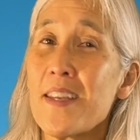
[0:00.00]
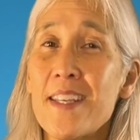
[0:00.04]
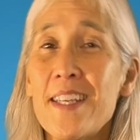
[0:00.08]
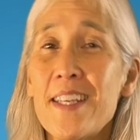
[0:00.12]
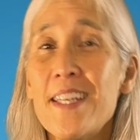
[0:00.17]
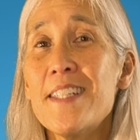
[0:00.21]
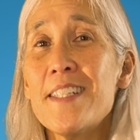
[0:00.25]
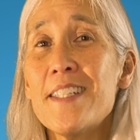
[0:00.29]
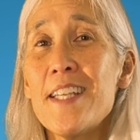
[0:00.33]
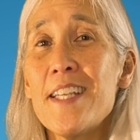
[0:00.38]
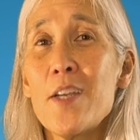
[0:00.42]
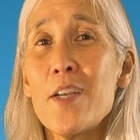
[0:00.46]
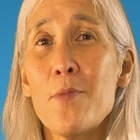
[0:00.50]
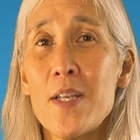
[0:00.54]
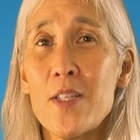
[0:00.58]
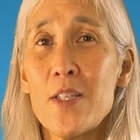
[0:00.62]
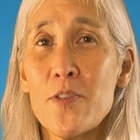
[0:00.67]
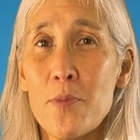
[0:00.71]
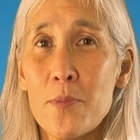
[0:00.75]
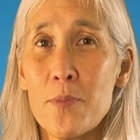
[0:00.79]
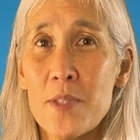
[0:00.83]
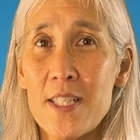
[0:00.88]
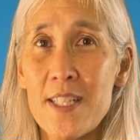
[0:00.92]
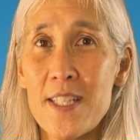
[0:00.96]
key takeaways
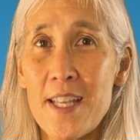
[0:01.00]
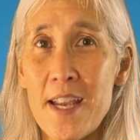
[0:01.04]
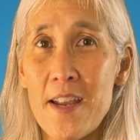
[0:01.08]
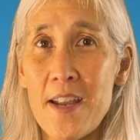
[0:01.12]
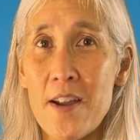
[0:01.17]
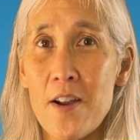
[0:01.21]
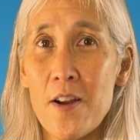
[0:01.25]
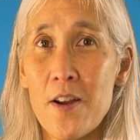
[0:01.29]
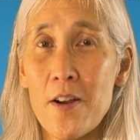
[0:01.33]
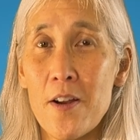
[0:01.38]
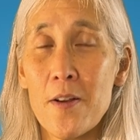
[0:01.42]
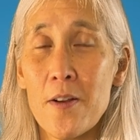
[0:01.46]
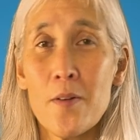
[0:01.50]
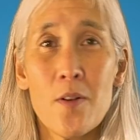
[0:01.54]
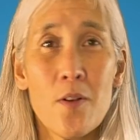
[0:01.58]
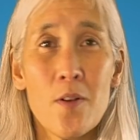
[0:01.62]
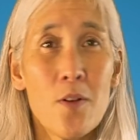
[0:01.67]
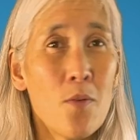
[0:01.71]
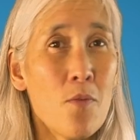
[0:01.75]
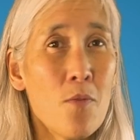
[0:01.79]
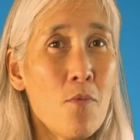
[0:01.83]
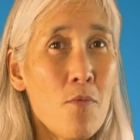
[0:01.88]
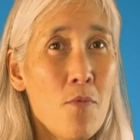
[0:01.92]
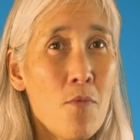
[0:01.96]
from today are,
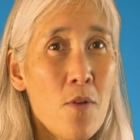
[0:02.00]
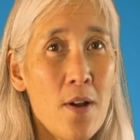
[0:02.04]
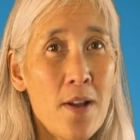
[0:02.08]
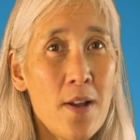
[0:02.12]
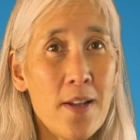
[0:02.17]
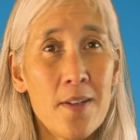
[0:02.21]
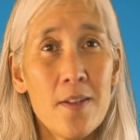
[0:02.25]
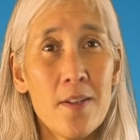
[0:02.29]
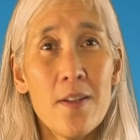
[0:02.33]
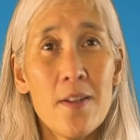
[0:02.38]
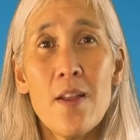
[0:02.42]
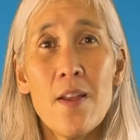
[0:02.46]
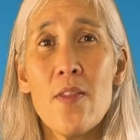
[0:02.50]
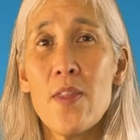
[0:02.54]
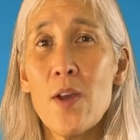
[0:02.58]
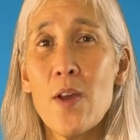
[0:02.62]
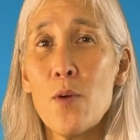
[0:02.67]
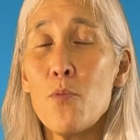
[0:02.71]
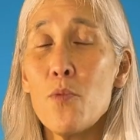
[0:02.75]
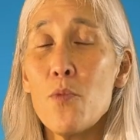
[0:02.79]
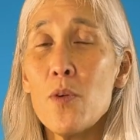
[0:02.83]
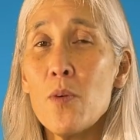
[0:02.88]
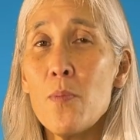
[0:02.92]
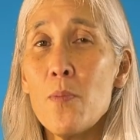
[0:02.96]
1, that
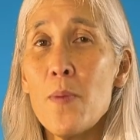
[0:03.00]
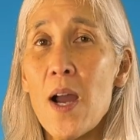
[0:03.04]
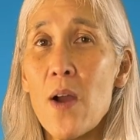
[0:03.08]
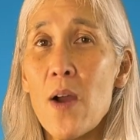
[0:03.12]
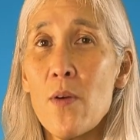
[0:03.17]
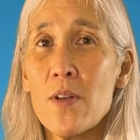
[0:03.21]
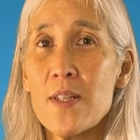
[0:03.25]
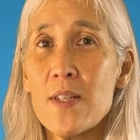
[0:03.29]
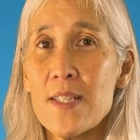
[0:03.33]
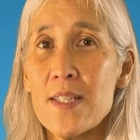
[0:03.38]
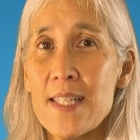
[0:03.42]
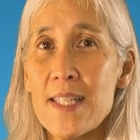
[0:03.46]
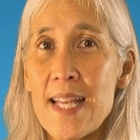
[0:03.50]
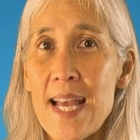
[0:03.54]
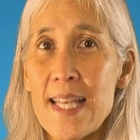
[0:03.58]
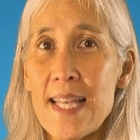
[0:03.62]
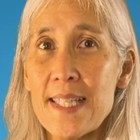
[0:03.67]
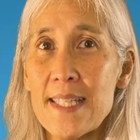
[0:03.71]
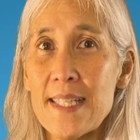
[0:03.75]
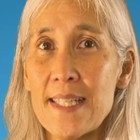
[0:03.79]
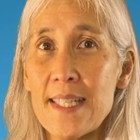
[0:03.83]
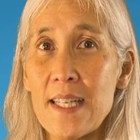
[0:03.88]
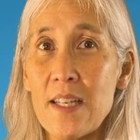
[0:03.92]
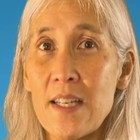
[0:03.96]
willpower and
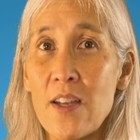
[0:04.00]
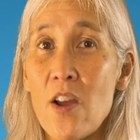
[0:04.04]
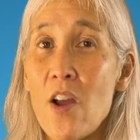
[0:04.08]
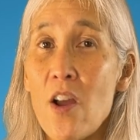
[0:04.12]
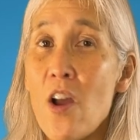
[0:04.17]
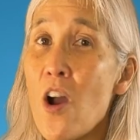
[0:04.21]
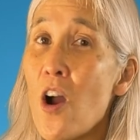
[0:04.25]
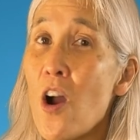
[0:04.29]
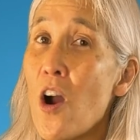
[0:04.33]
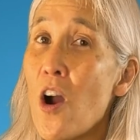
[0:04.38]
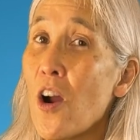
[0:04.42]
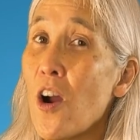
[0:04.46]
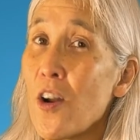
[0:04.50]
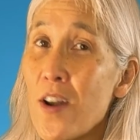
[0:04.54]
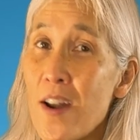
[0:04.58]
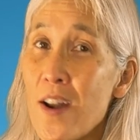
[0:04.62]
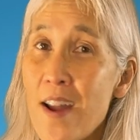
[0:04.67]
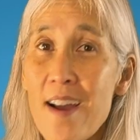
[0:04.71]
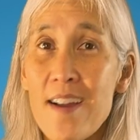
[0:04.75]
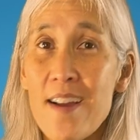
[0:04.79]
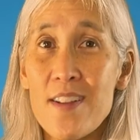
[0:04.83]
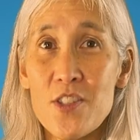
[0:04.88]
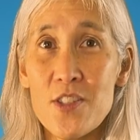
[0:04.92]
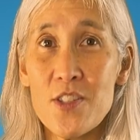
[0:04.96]
tenacity are
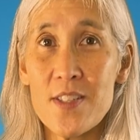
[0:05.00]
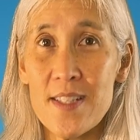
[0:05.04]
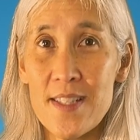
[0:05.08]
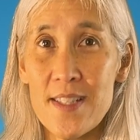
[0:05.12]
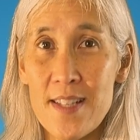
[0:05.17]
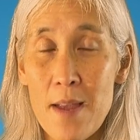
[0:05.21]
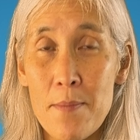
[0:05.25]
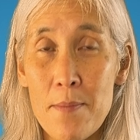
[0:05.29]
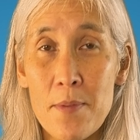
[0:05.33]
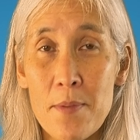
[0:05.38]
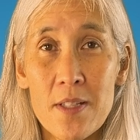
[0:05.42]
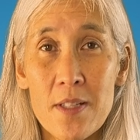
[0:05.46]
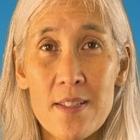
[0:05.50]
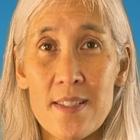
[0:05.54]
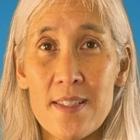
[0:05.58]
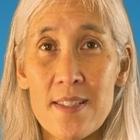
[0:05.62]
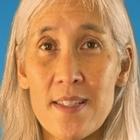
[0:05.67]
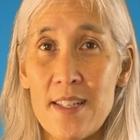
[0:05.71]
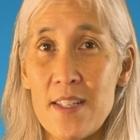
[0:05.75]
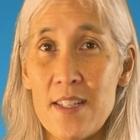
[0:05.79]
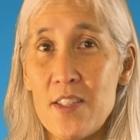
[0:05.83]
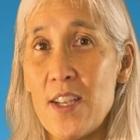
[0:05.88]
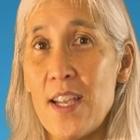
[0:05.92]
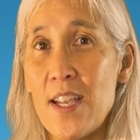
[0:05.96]
not just nebulous,
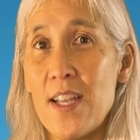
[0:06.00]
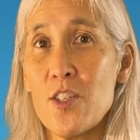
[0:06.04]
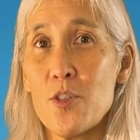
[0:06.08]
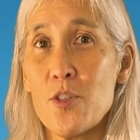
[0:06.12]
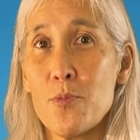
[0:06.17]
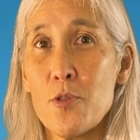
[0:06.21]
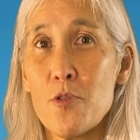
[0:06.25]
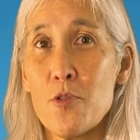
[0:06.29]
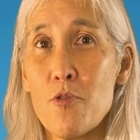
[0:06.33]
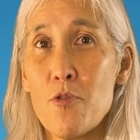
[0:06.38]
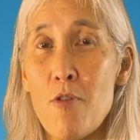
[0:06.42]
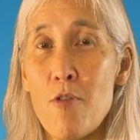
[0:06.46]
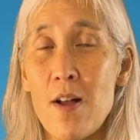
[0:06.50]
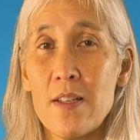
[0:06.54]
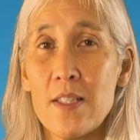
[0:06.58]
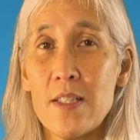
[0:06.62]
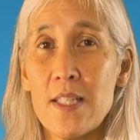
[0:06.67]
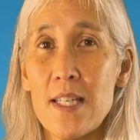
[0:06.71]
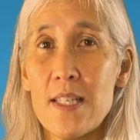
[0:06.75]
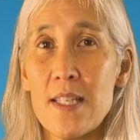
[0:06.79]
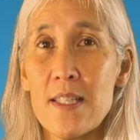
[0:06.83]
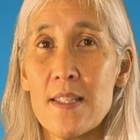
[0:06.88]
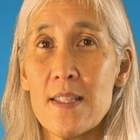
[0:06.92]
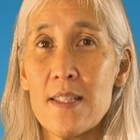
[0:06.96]
intangible
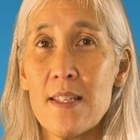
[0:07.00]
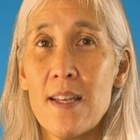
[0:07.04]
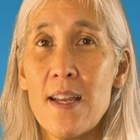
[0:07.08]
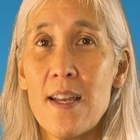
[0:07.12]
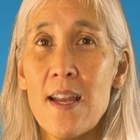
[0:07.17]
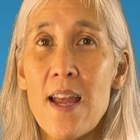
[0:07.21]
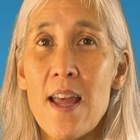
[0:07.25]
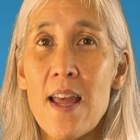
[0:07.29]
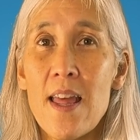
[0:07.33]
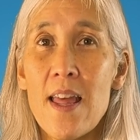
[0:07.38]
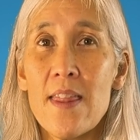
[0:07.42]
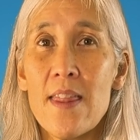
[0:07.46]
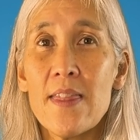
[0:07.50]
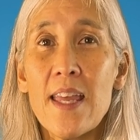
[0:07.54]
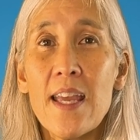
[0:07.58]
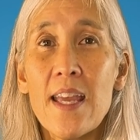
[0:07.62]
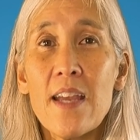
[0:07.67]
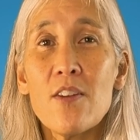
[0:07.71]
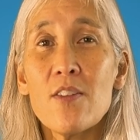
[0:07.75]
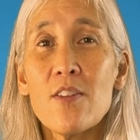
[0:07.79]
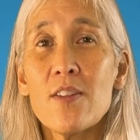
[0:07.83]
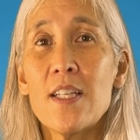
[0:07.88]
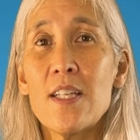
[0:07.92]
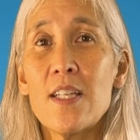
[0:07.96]
qualities. They
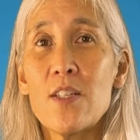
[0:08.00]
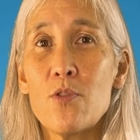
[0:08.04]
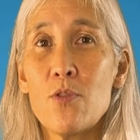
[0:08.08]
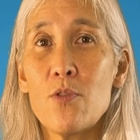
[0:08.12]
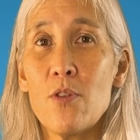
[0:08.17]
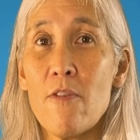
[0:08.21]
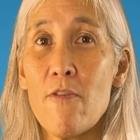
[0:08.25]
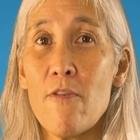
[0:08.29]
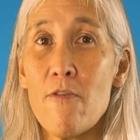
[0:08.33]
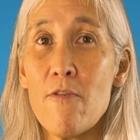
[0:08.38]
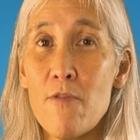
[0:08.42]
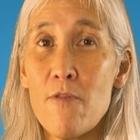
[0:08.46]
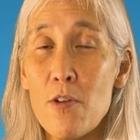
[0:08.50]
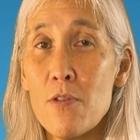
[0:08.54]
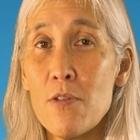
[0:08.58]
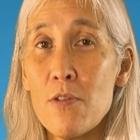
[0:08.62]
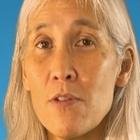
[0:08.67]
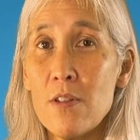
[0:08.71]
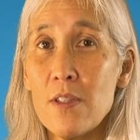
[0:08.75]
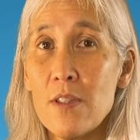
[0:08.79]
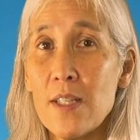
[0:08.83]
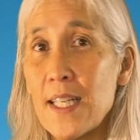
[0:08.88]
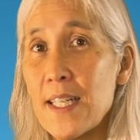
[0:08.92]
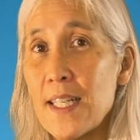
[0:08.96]
are linked to a
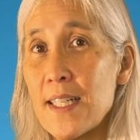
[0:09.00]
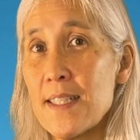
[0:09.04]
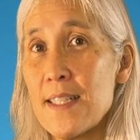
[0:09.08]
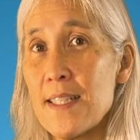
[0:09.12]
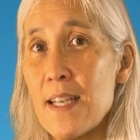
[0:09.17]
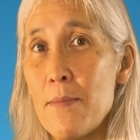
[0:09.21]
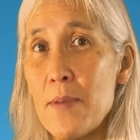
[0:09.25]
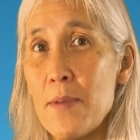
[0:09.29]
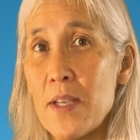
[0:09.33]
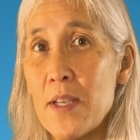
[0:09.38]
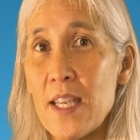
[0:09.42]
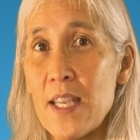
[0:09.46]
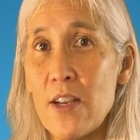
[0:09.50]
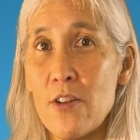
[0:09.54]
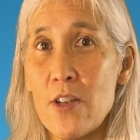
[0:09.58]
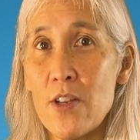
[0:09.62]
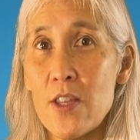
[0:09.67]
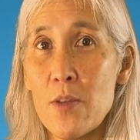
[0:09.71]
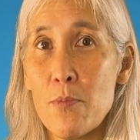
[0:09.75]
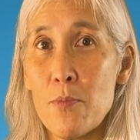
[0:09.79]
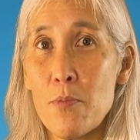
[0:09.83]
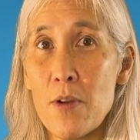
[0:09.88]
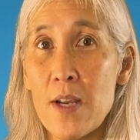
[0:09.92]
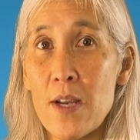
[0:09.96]
focal anatomic area in
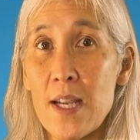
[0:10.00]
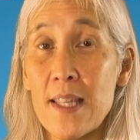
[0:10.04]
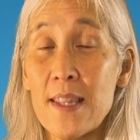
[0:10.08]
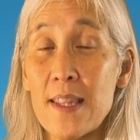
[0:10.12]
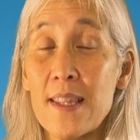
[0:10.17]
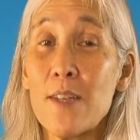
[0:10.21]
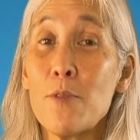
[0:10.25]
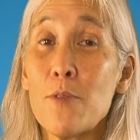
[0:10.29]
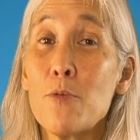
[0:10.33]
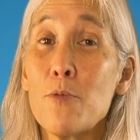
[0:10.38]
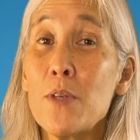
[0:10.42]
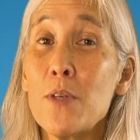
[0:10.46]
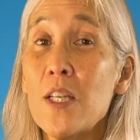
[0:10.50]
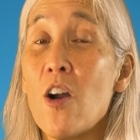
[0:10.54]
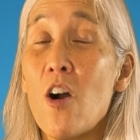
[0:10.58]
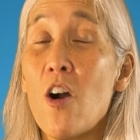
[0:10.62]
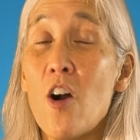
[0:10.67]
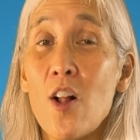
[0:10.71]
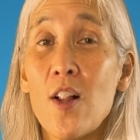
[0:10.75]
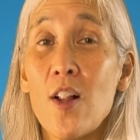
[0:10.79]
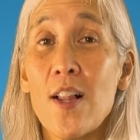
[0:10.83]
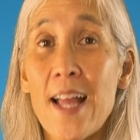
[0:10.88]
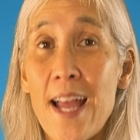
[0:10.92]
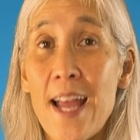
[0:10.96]
the brain that we
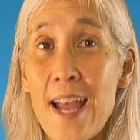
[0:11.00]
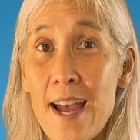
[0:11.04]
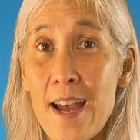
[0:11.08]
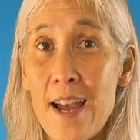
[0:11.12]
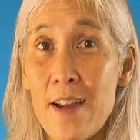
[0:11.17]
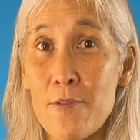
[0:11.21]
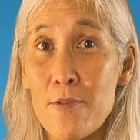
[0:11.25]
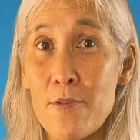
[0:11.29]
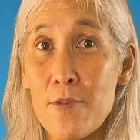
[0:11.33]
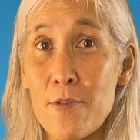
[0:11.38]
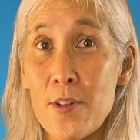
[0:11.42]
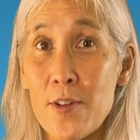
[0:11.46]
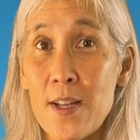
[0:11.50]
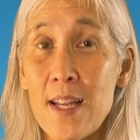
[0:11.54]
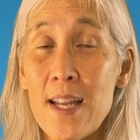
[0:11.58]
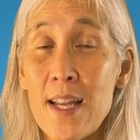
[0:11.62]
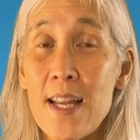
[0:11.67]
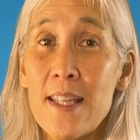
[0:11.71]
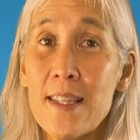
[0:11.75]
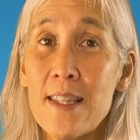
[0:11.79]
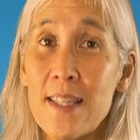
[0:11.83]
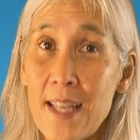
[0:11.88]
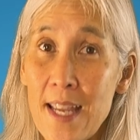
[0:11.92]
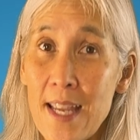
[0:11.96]
all have,
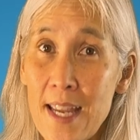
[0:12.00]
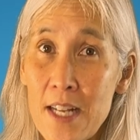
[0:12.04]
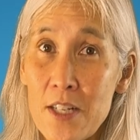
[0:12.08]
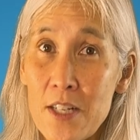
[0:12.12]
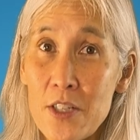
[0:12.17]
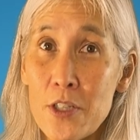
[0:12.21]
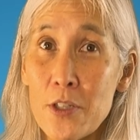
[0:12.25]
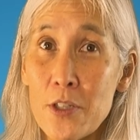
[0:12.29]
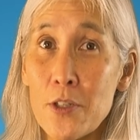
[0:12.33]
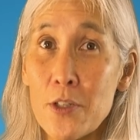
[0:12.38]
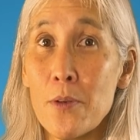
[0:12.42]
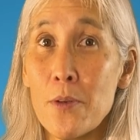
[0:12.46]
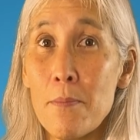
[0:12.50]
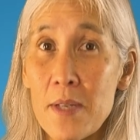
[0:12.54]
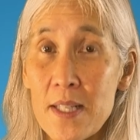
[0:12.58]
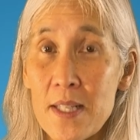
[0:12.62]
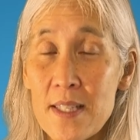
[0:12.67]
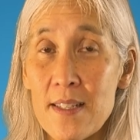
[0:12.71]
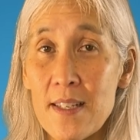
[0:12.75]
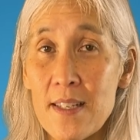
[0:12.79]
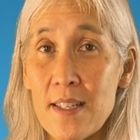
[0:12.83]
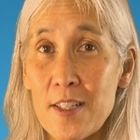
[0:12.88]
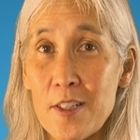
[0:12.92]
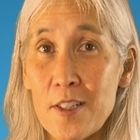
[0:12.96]
the anterior
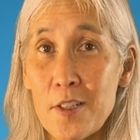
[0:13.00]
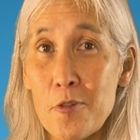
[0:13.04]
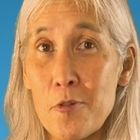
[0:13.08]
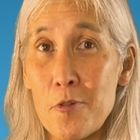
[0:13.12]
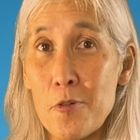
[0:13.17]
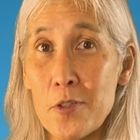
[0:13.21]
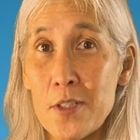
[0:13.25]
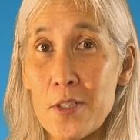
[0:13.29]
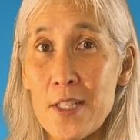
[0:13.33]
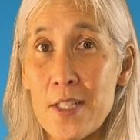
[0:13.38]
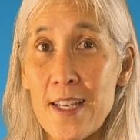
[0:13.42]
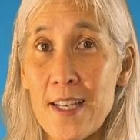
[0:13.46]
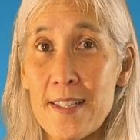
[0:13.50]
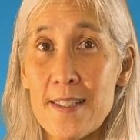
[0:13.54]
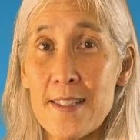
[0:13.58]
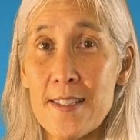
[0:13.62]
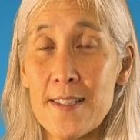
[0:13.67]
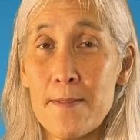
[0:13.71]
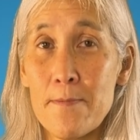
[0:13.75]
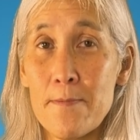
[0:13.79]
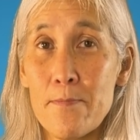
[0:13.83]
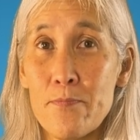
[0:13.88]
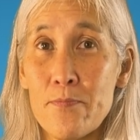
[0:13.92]
mid-cingulate cortex.